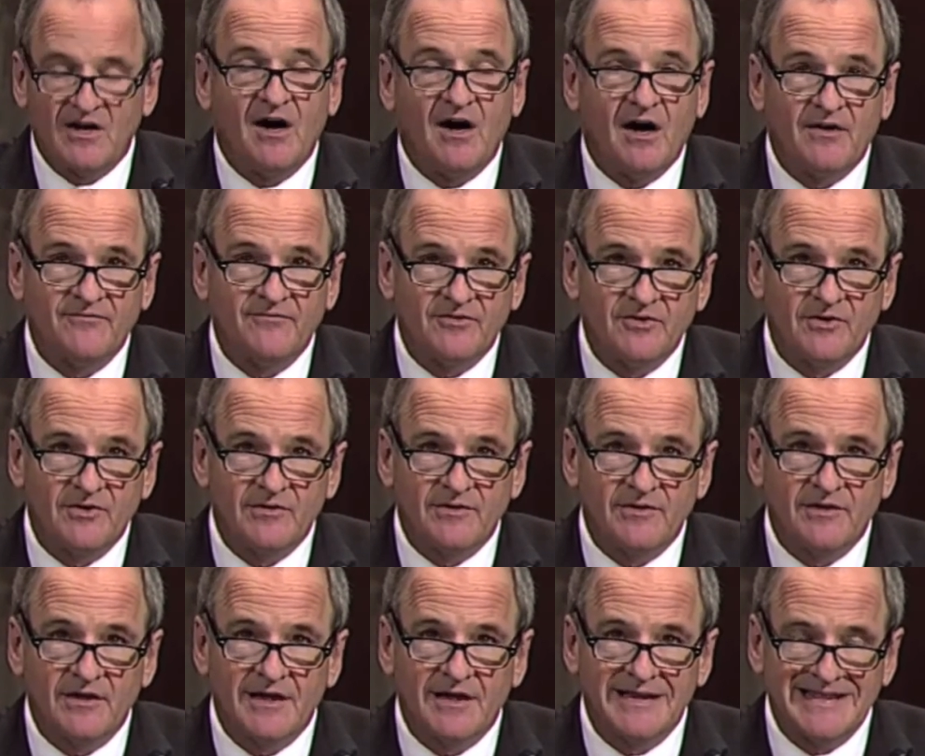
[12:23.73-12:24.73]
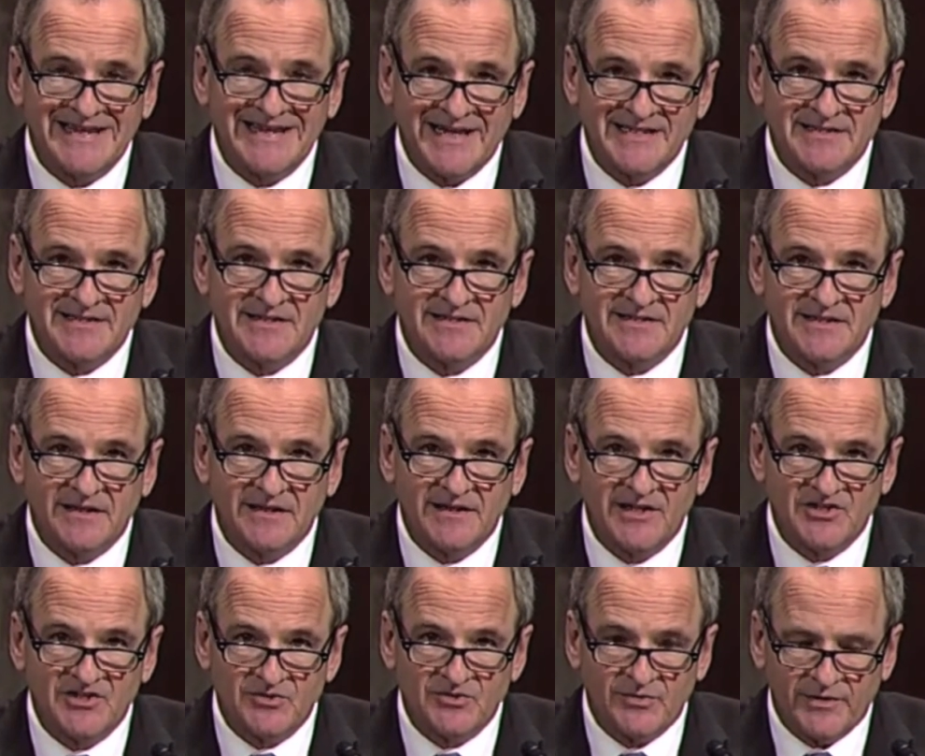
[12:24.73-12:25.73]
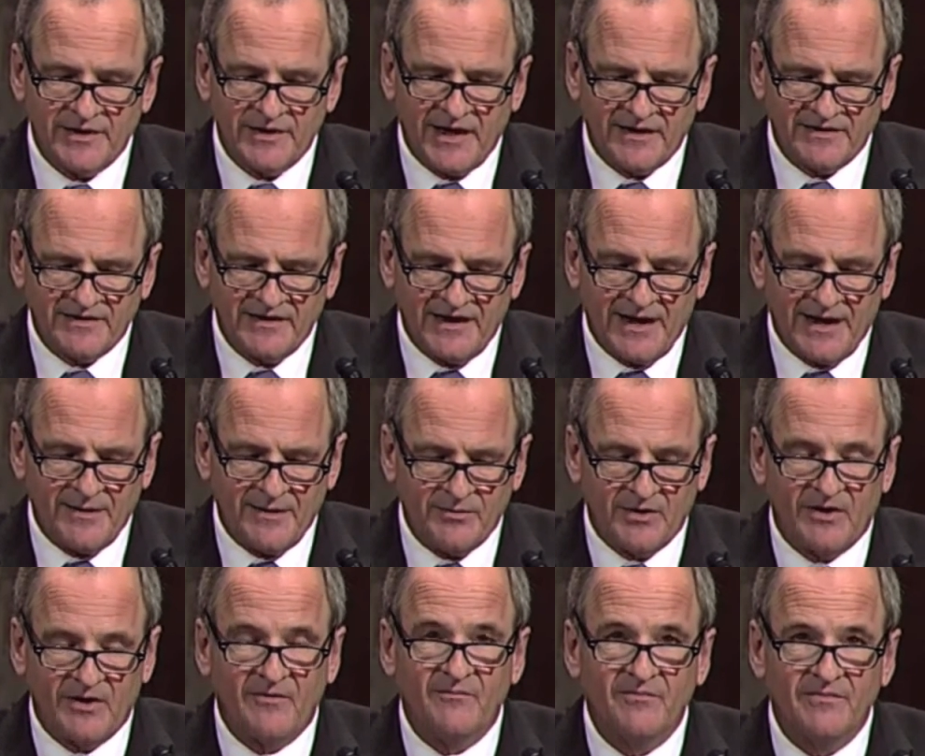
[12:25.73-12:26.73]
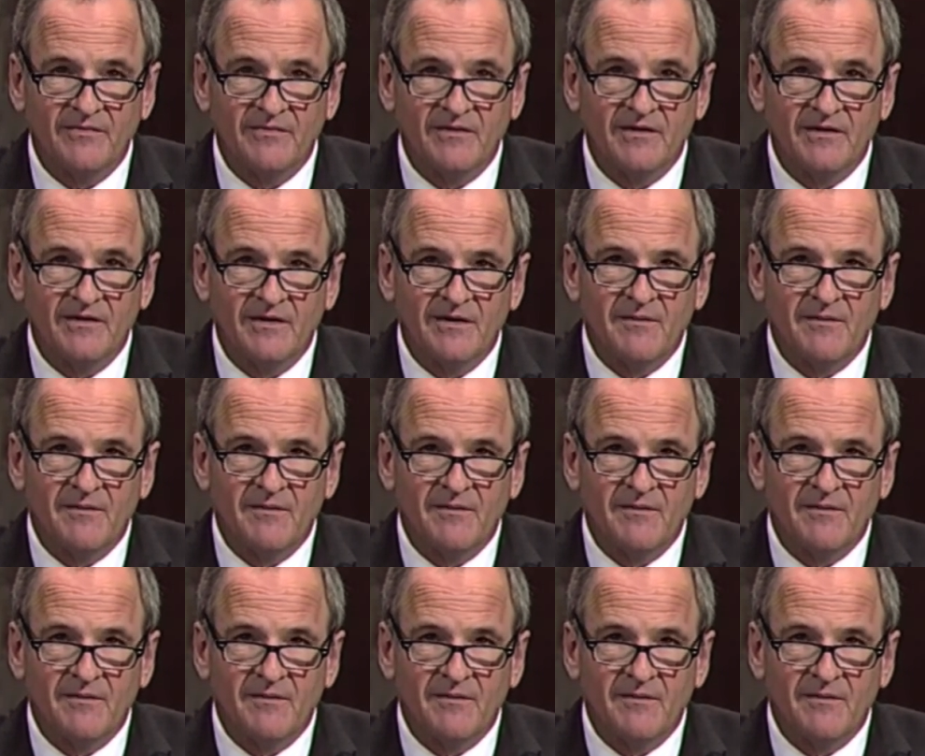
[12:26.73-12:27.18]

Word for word: and convoluted licensing history at Diablo.